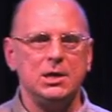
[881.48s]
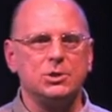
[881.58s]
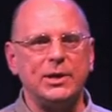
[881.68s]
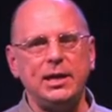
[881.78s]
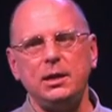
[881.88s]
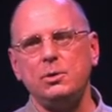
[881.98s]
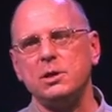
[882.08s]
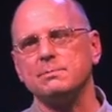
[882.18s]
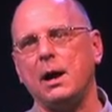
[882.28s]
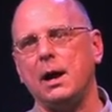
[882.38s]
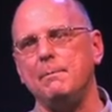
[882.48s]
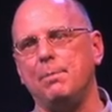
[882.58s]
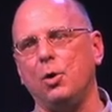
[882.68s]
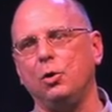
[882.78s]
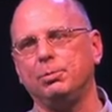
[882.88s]
So here is my
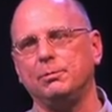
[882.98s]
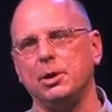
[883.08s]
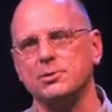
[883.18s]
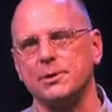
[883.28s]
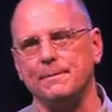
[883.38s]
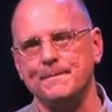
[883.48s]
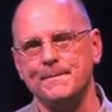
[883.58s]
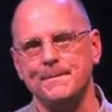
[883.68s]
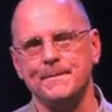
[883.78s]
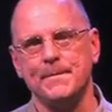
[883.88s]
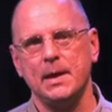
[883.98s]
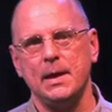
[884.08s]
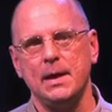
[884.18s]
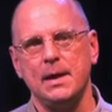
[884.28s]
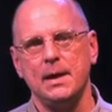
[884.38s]
bold proposal.
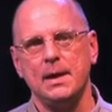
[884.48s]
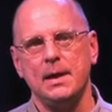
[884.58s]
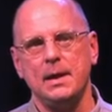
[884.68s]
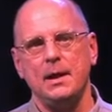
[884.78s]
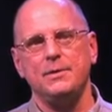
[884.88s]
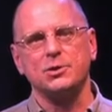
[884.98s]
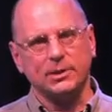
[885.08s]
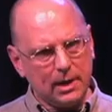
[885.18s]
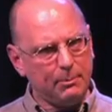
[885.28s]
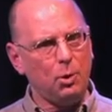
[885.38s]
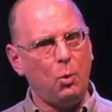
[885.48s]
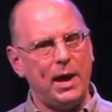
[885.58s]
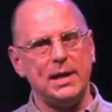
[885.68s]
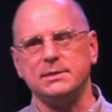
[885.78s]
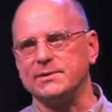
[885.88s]
There's a number of
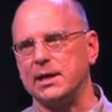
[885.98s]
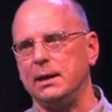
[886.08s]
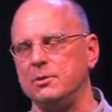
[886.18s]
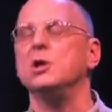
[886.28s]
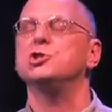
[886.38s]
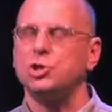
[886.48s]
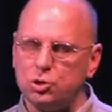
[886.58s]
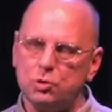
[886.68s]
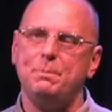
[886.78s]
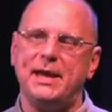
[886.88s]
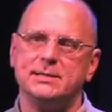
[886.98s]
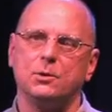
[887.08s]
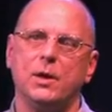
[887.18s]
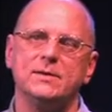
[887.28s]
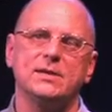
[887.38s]
ways of setting, there are two
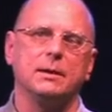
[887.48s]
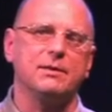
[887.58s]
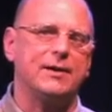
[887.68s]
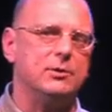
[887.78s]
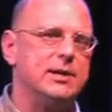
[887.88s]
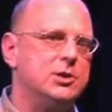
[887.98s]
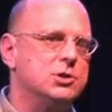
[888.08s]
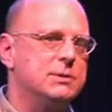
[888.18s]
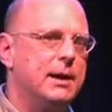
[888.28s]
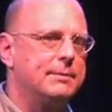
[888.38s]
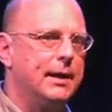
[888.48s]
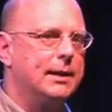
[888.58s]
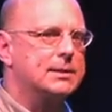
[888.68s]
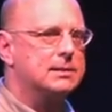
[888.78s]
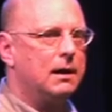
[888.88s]
basic ways of setting up the foundations of
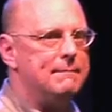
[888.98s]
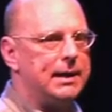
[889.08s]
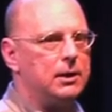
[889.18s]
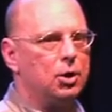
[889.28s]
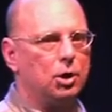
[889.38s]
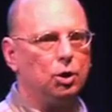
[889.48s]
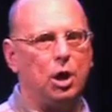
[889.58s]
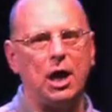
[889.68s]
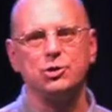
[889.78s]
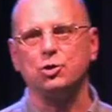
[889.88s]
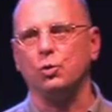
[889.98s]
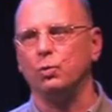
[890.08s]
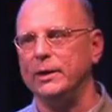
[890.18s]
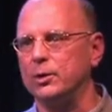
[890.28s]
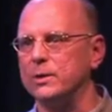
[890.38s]
mathematics, of making it on a logical,
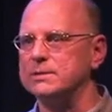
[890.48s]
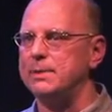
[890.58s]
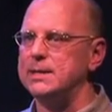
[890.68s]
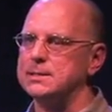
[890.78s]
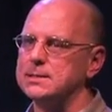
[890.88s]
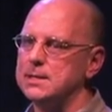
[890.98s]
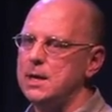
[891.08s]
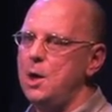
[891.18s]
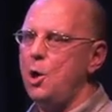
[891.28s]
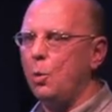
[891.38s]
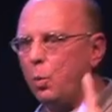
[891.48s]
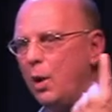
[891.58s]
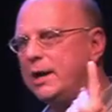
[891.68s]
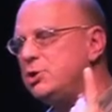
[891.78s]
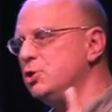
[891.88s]
rigorous basis.
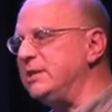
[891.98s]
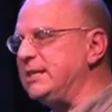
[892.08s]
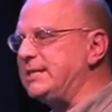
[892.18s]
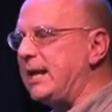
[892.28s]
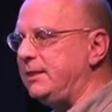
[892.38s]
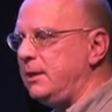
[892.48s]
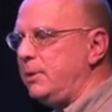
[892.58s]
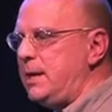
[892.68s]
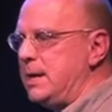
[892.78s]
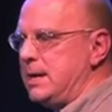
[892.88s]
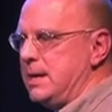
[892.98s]
One is using set theory,